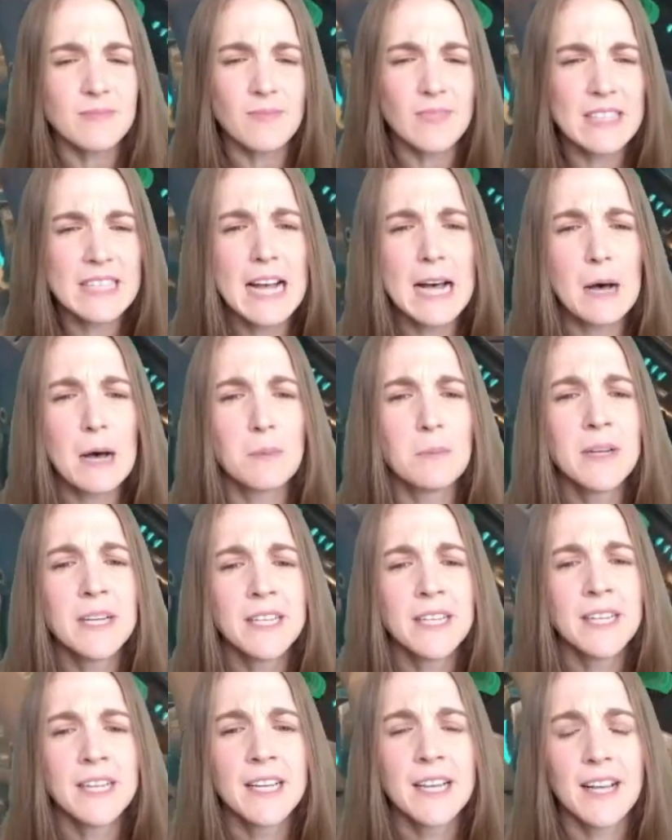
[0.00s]

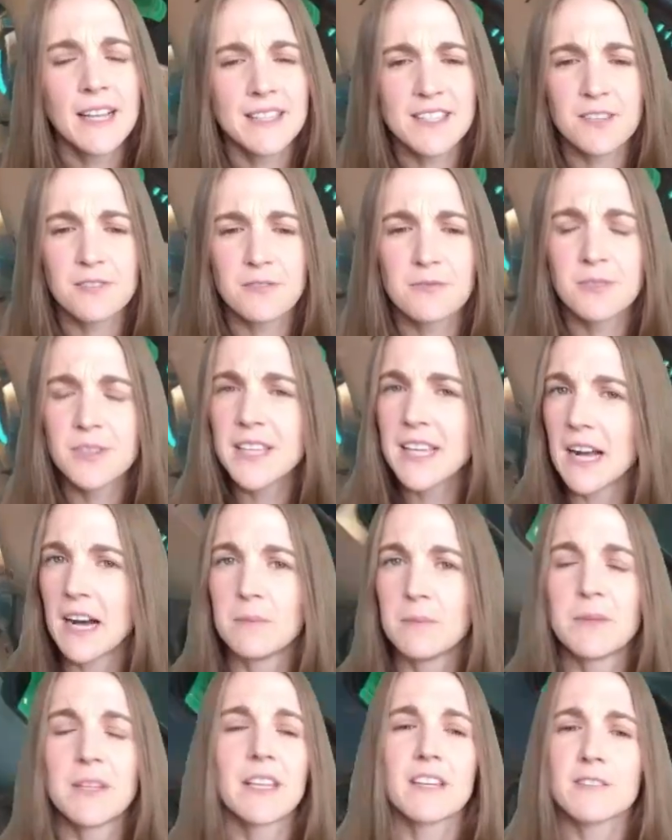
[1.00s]
And so really
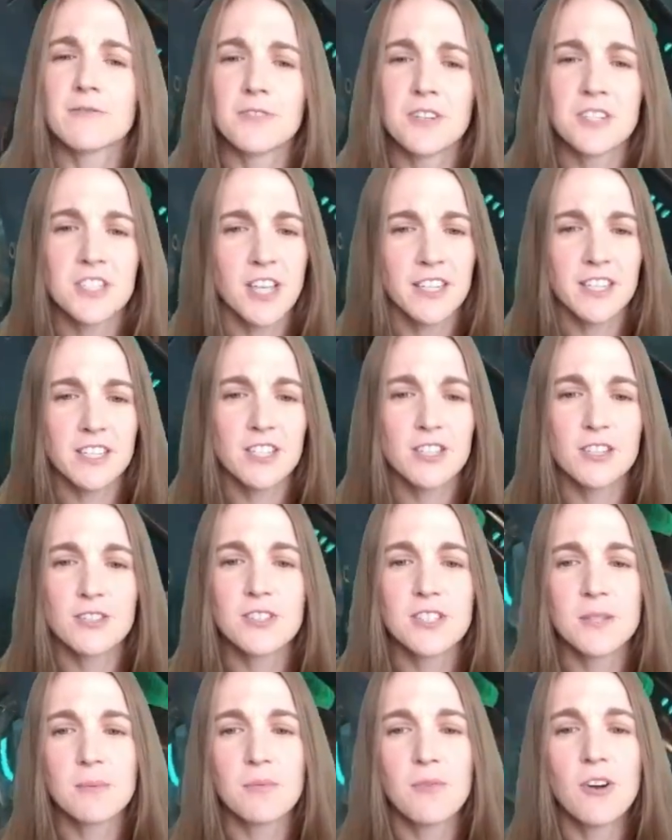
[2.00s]
commonly, if we're starting to lose
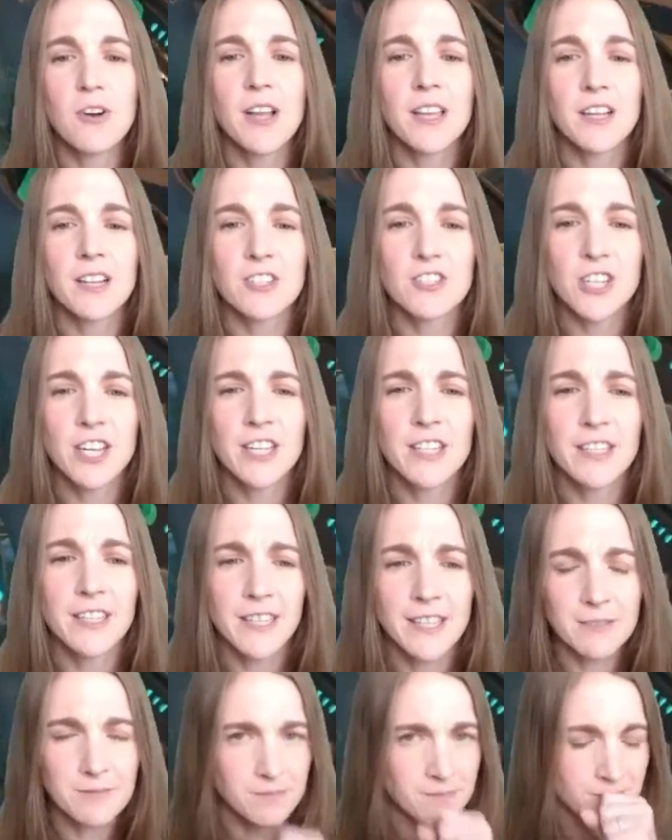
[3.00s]
the point, I'll try to
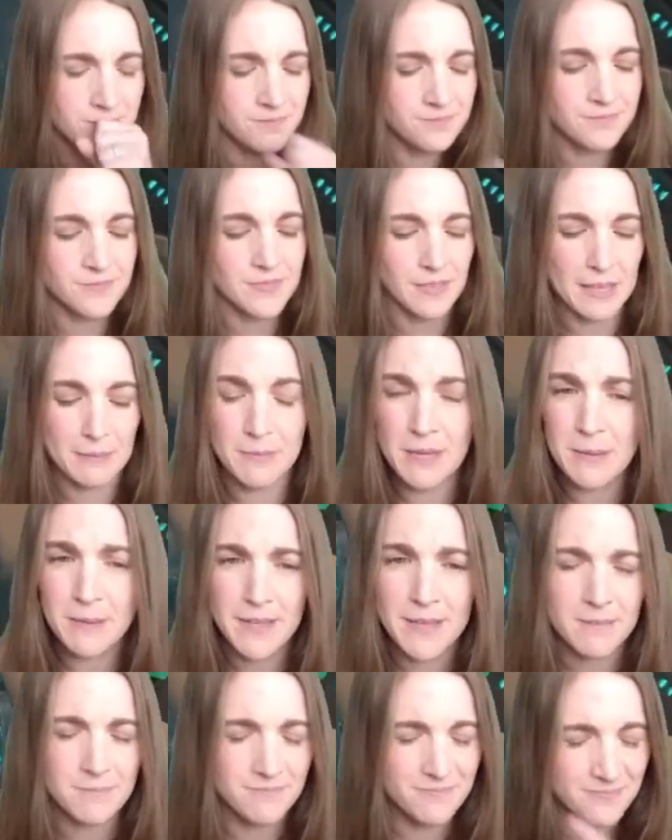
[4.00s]
like like
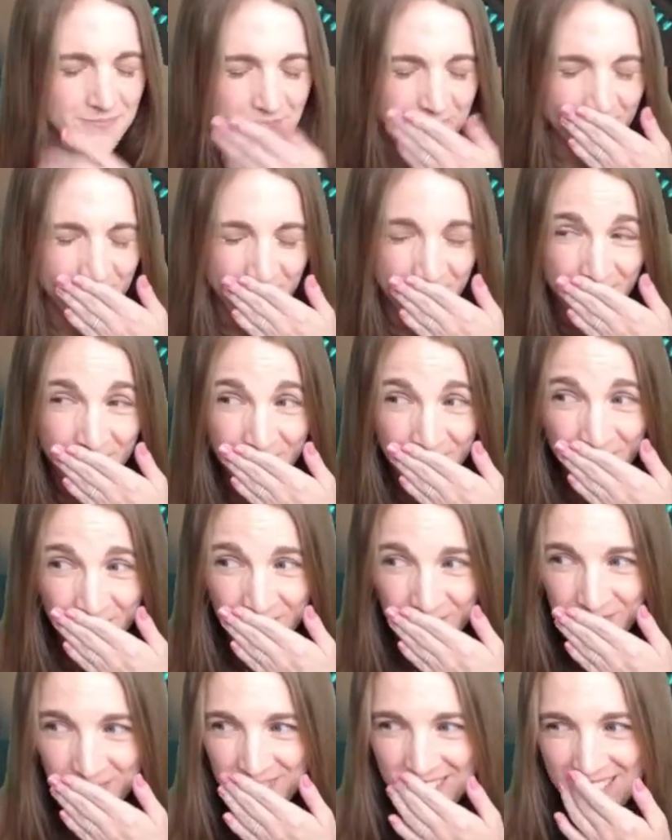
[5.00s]
maybe
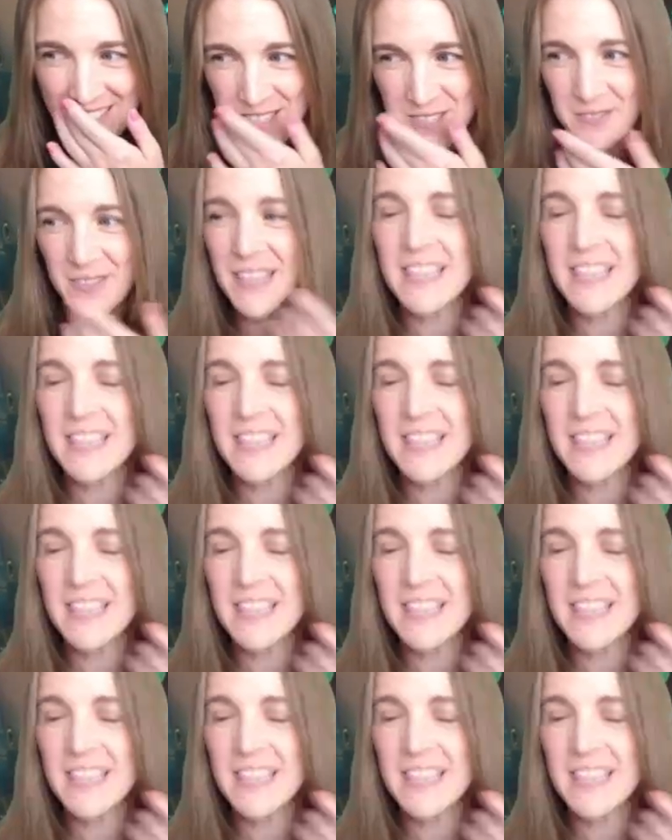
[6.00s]
excuse me.